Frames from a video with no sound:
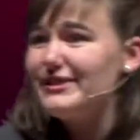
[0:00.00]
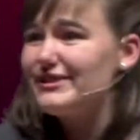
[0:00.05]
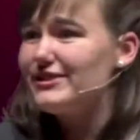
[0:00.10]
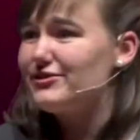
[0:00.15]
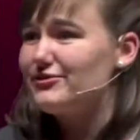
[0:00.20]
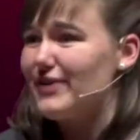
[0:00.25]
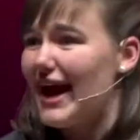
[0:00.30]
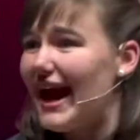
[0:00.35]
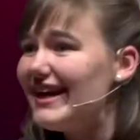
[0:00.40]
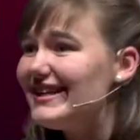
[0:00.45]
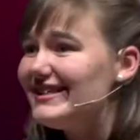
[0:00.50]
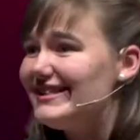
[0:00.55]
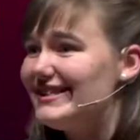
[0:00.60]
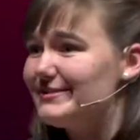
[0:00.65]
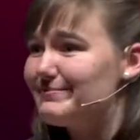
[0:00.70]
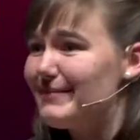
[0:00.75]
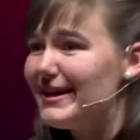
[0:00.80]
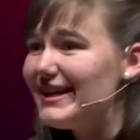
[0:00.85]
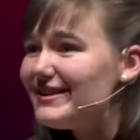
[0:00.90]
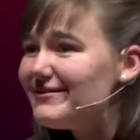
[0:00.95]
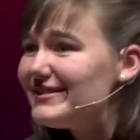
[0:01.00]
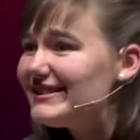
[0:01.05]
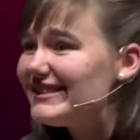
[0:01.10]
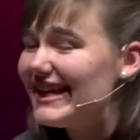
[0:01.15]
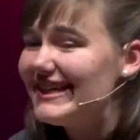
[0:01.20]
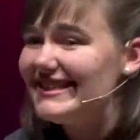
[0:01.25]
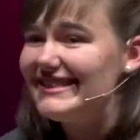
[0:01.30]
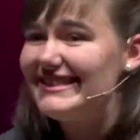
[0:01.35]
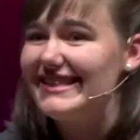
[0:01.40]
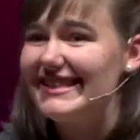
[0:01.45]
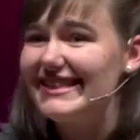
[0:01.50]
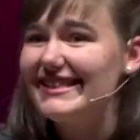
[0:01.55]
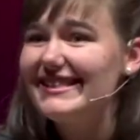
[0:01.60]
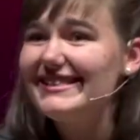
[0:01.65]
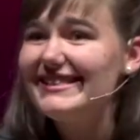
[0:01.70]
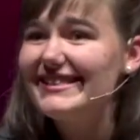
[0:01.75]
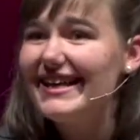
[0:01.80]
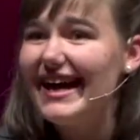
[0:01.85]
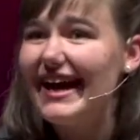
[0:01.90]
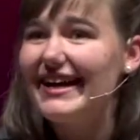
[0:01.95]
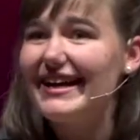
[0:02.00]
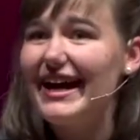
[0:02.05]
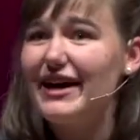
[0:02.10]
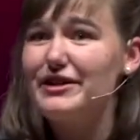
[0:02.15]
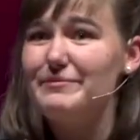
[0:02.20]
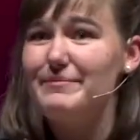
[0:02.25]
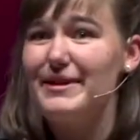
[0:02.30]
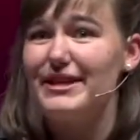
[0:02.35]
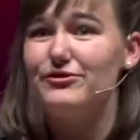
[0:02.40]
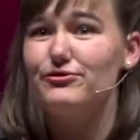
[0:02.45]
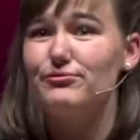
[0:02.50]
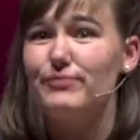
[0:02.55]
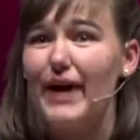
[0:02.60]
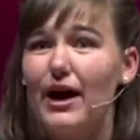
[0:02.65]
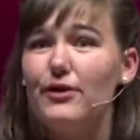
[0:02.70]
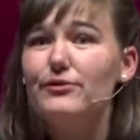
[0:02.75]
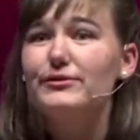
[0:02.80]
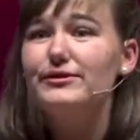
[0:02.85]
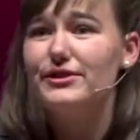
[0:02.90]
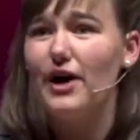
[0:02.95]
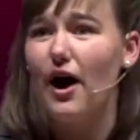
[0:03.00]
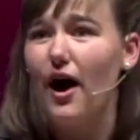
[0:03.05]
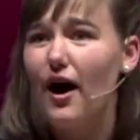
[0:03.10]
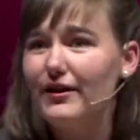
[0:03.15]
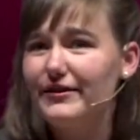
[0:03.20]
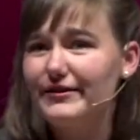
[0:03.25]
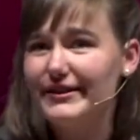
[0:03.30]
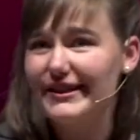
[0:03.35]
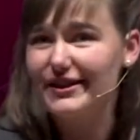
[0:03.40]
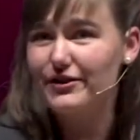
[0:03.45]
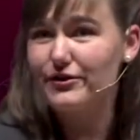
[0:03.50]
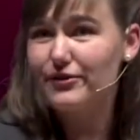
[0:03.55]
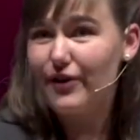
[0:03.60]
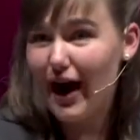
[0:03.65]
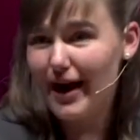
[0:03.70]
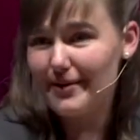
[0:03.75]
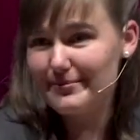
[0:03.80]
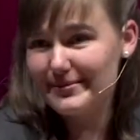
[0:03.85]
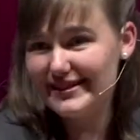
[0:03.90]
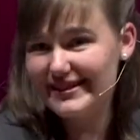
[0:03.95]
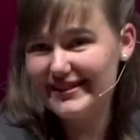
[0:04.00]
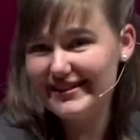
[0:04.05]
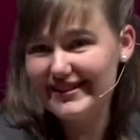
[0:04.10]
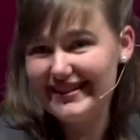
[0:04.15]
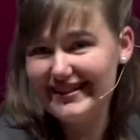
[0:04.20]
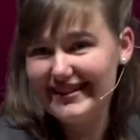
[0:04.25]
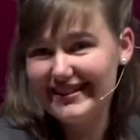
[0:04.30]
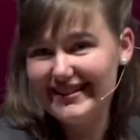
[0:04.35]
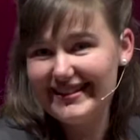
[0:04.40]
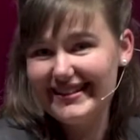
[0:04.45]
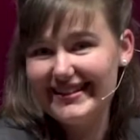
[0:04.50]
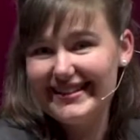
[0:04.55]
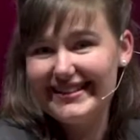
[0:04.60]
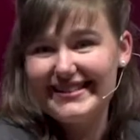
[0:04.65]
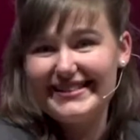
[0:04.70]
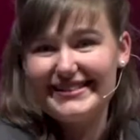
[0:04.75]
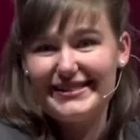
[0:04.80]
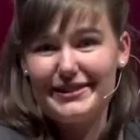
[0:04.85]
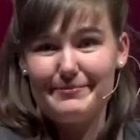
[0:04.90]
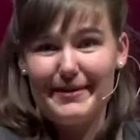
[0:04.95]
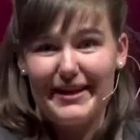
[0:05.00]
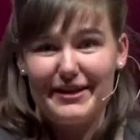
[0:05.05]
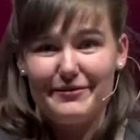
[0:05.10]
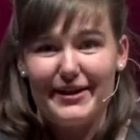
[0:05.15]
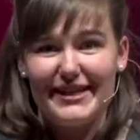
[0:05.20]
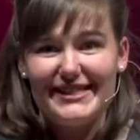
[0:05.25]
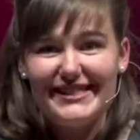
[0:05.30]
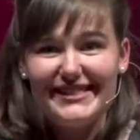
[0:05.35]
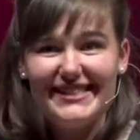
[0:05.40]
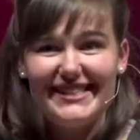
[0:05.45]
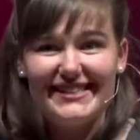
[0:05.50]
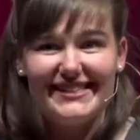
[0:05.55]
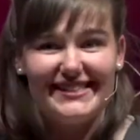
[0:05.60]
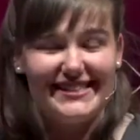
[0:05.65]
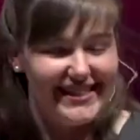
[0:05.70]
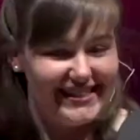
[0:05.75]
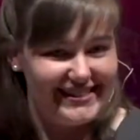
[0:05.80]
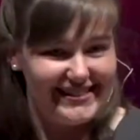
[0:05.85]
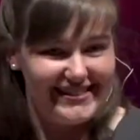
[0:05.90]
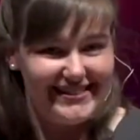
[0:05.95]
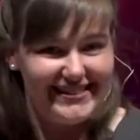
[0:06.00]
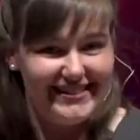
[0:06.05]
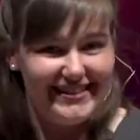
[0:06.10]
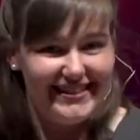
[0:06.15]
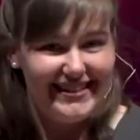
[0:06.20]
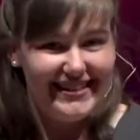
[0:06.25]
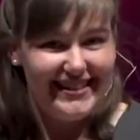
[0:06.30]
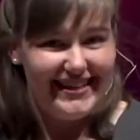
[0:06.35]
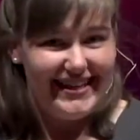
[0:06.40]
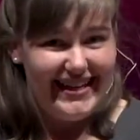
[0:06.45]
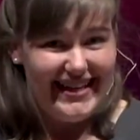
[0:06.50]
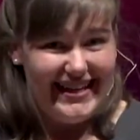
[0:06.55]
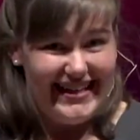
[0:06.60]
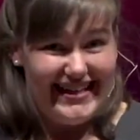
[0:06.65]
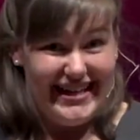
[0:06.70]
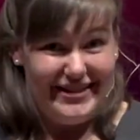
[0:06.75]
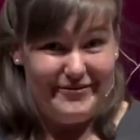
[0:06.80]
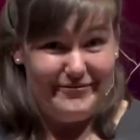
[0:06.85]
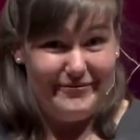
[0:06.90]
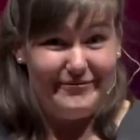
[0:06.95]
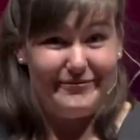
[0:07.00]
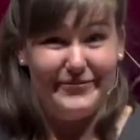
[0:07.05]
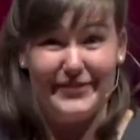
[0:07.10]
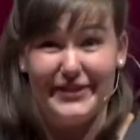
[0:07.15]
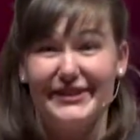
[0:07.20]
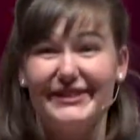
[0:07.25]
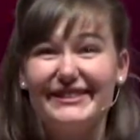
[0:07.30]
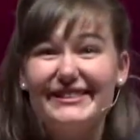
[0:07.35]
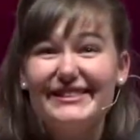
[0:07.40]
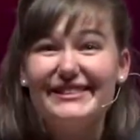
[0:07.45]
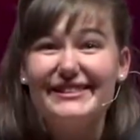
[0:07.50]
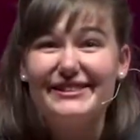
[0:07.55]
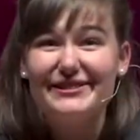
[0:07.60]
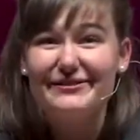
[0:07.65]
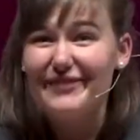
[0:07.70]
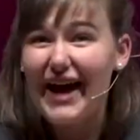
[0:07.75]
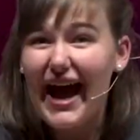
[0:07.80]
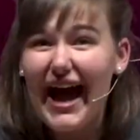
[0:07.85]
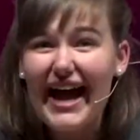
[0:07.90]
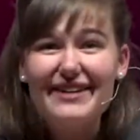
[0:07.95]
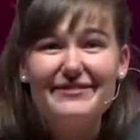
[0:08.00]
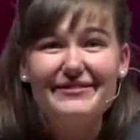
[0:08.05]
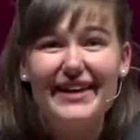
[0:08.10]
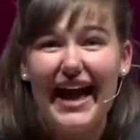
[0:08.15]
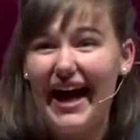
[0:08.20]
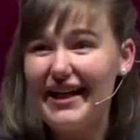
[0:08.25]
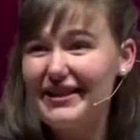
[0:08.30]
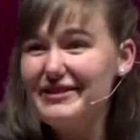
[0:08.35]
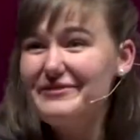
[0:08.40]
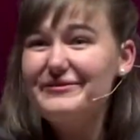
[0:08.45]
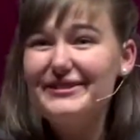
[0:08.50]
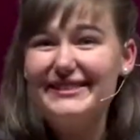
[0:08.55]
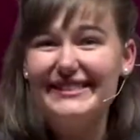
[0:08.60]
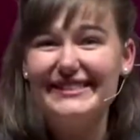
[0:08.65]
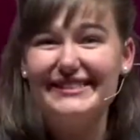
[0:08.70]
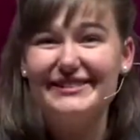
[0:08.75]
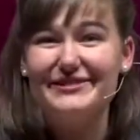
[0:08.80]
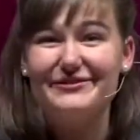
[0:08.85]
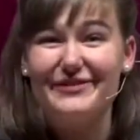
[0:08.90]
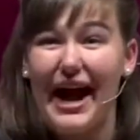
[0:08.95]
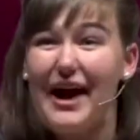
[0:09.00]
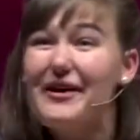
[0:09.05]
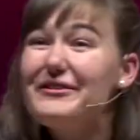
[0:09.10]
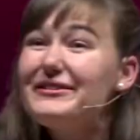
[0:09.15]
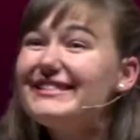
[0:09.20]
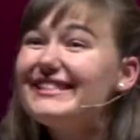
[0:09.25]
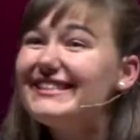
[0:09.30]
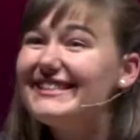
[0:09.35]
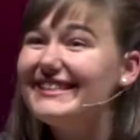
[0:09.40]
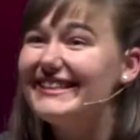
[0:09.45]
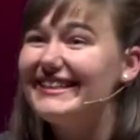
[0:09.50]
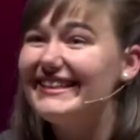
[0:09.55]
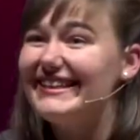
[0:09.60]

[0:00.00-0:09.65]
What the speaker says: strategies might give us ideas on how to make drought-tolerant crops. So my question is this: can ferns survive California's drought?